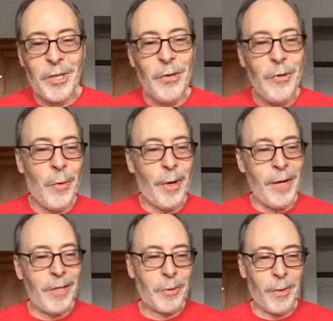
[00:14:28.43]
do you know what
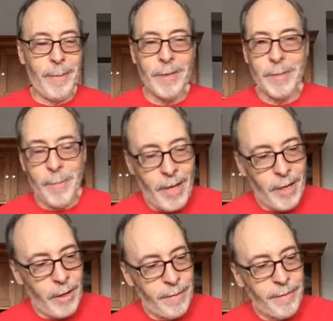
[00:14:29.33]
ice cream is made
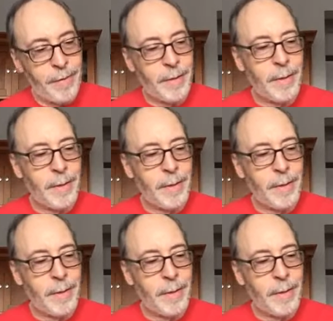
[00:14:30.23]
of?